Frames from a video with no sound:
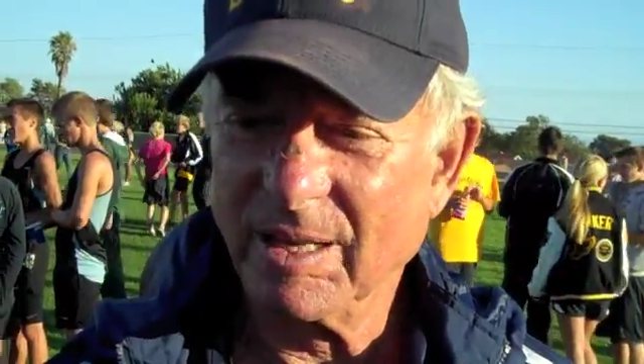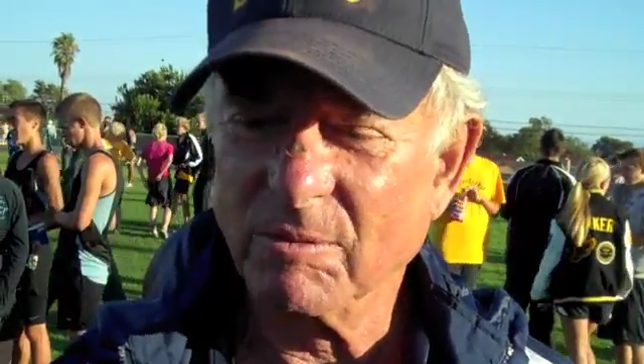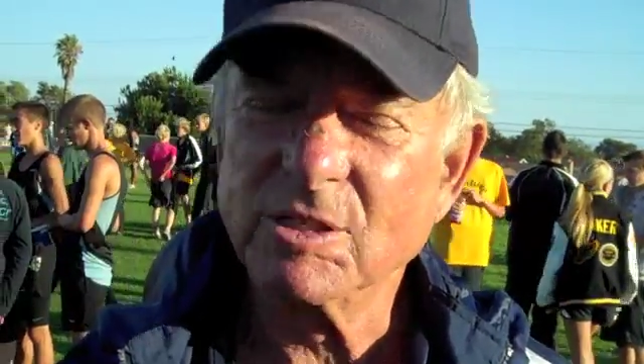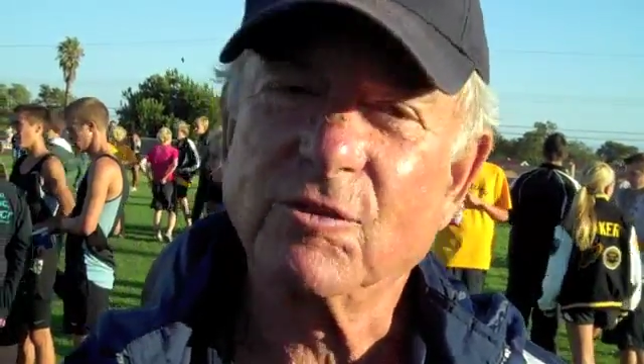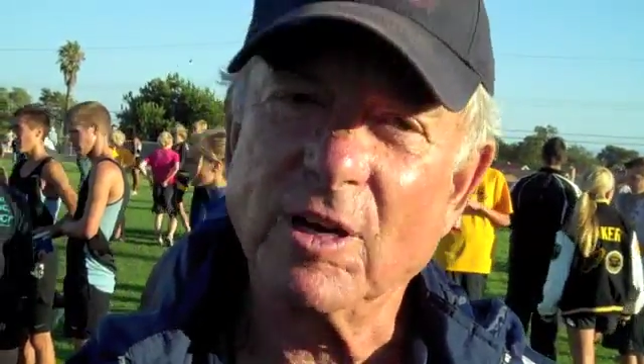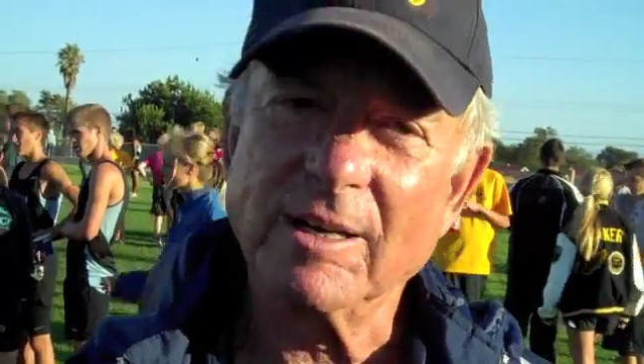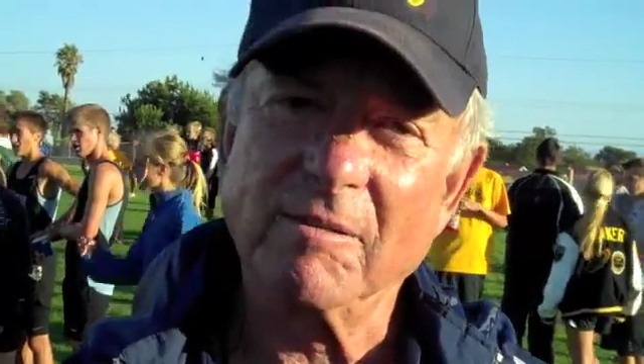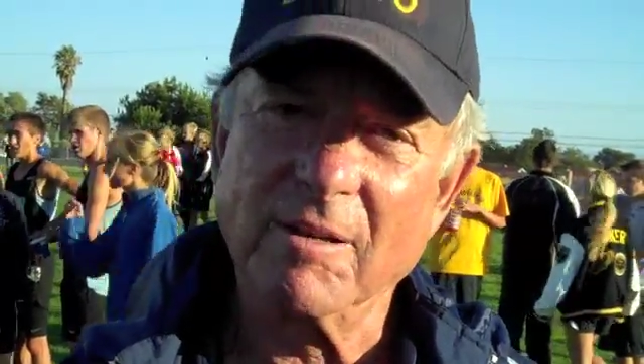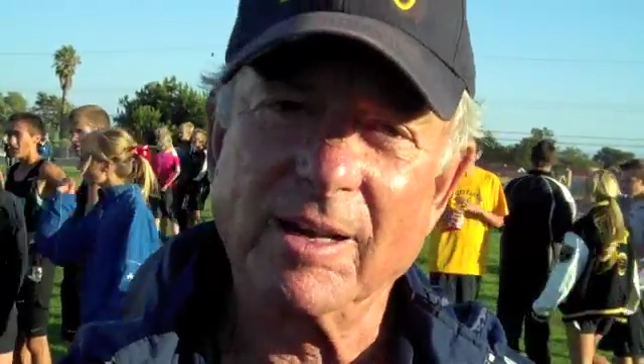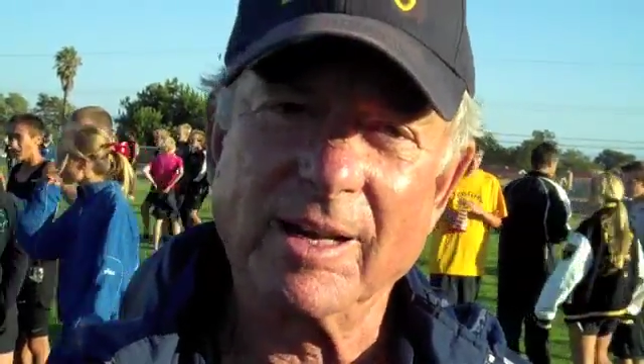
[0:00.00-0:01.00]
it was fun
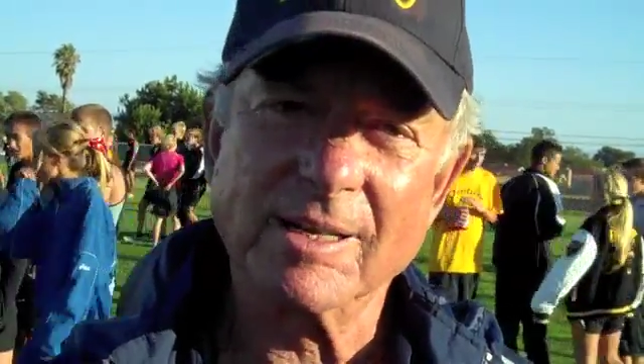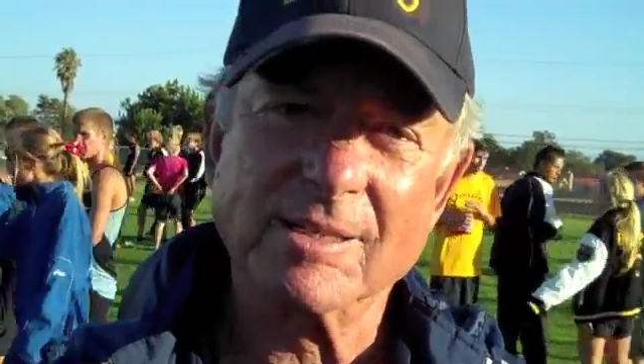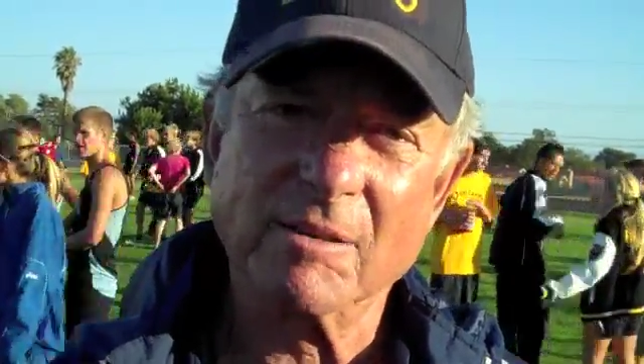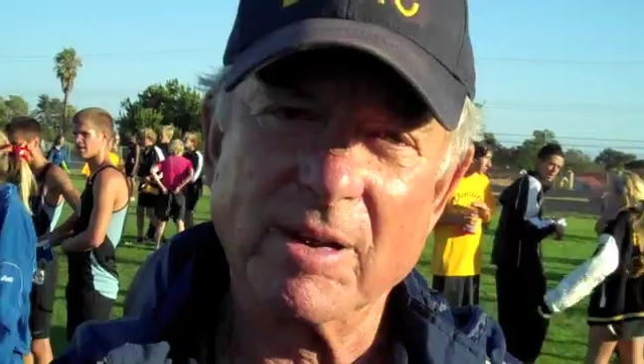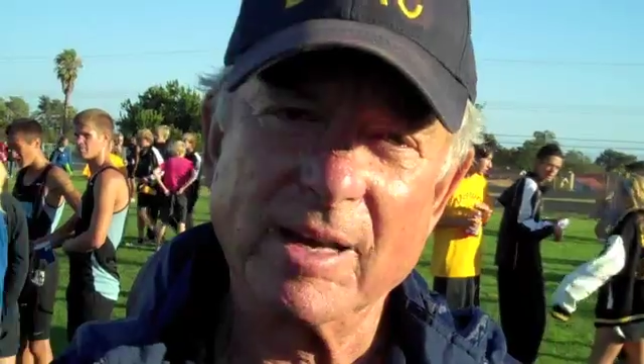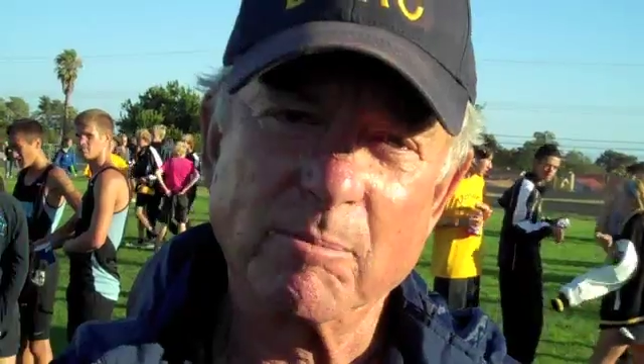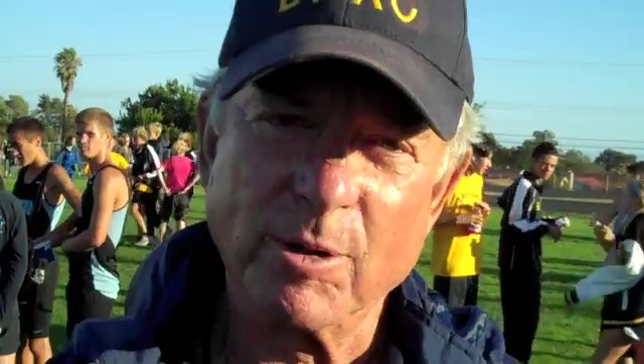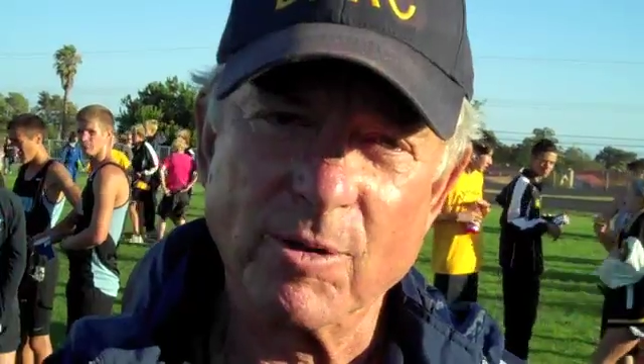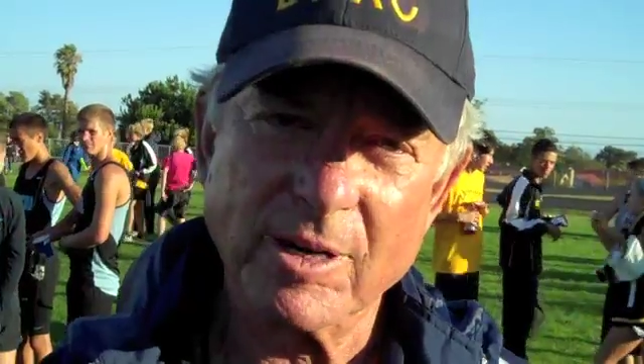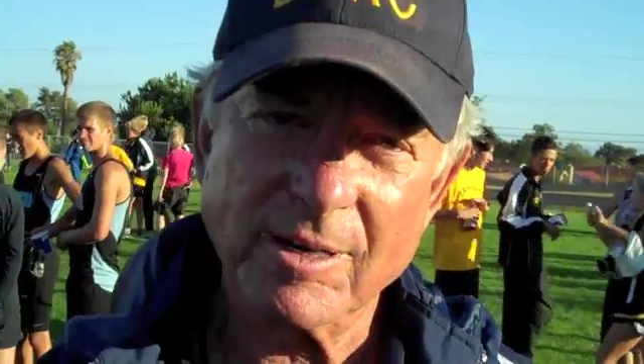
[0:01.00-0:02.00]
to run against a great
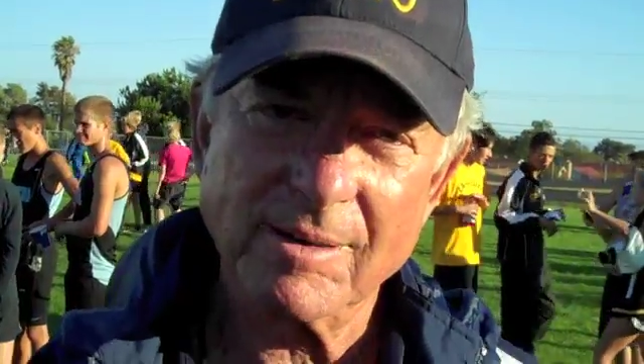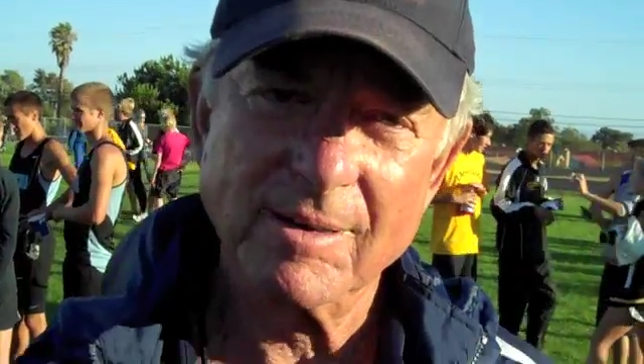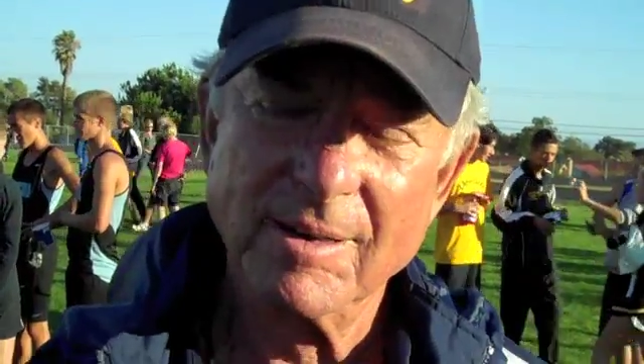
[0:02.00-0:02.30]
opponent,